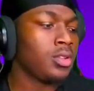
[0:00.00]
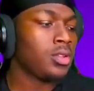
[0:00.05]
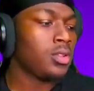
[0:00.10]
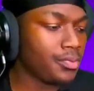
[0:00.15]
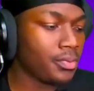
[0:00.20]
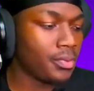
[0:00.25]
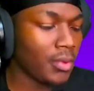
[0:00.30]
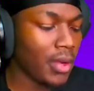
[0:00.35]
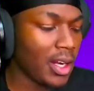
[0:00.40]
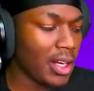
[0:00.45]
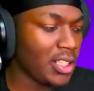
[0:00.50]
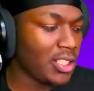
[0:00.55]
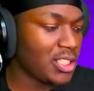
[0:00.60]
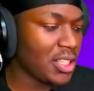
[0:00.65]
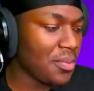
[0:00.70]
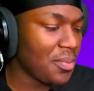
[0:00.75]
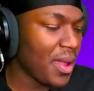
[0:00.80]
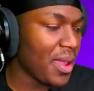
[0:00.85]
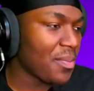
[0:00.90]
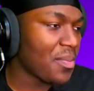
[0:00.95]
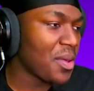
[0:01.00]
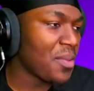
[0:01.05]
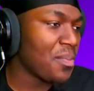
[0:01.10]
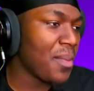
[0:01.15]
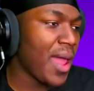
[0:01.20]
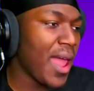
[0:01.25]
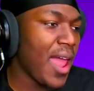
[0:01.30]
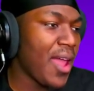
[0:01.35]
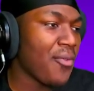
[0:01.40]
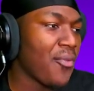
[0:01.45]
Bro, this should make me
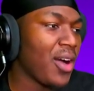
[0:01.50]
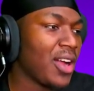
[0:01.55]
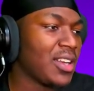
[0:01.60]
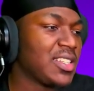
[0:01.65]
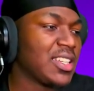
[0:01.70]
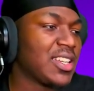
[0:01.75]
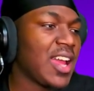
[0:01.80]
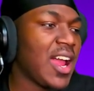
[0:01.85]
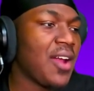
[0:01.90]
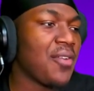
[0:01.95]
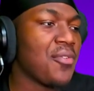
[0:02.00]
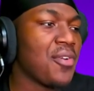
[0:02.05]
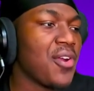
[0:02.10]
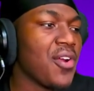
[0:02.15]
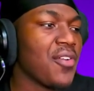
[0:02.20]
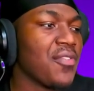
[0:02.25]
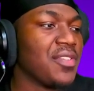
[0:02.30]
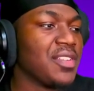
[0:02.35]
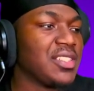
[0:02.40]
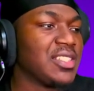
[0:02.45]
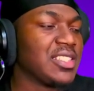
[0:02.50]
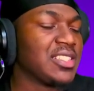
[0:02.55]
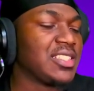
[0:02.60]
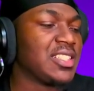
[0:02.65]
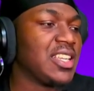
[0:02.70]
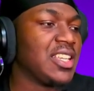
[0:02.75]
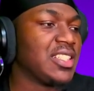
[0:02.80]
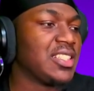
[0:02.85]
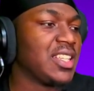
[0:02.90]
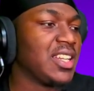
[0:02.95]
mad watching Kyrie Irving just
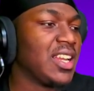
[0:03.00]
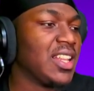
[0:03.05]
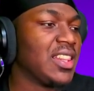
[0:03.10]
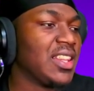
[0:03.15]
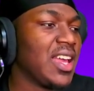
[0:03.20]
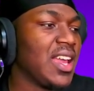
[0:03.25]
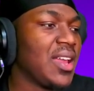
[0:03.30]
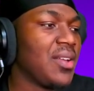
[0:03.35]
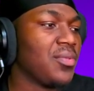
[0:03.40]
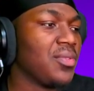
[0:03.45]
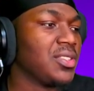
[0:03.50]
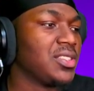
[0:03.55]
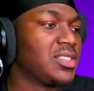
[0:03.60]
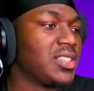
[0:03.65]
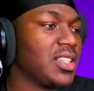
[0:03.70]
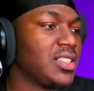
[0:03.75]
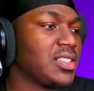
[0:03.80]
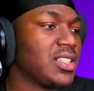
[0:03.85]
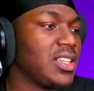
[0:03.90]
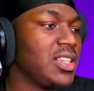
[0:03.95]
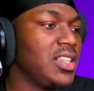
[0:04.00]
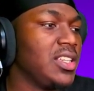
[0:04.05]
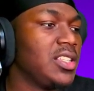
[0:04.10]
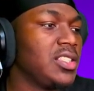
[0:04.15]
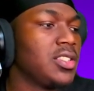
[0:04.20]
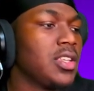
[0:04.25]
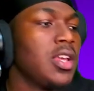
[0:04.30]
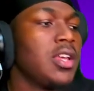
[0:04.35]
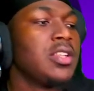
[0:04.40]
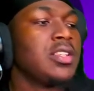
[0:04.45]
get to the lane with such
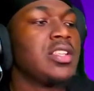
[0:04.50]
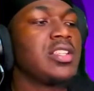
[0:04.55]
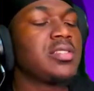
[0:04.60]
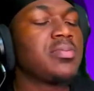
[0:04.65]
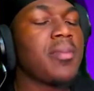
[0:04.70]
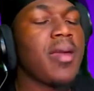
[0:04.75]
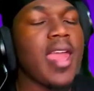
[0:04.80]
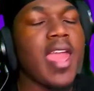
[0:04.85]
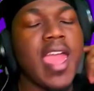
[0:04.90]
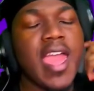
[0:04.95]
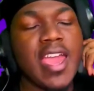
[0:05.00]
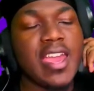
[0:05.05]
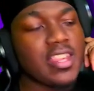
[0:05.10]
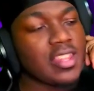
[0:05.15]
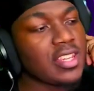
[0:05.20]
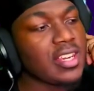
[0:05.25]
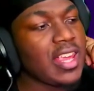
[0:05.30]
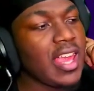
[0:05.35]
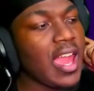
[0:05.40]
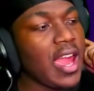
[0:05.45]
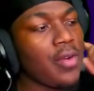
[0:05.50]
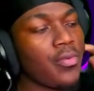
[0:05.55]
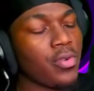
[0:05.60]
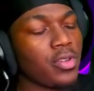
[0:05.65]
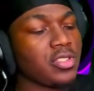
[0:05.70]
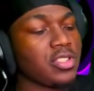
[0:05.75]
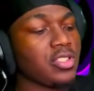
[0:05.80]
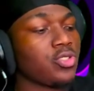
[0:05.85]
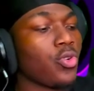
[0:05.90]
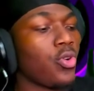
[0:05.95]
ease. This man, Anthony
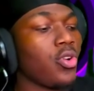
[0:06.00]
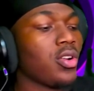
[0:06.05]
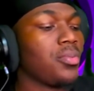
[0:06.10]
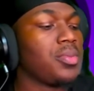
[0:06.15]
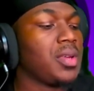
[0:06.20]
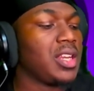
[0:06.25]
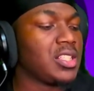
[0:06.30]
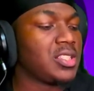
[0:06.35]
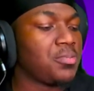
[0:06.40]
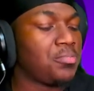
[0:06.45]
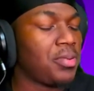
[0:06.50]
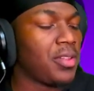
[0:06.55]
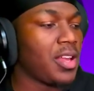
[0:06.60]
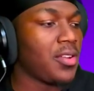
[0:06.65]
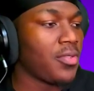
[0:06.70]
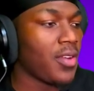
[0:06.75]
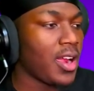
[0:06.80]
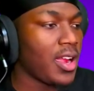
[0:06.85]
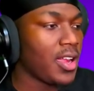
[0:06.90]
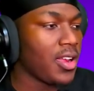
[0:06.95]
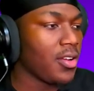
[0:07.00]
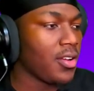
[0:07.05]
Edwards, is on him in his play right here.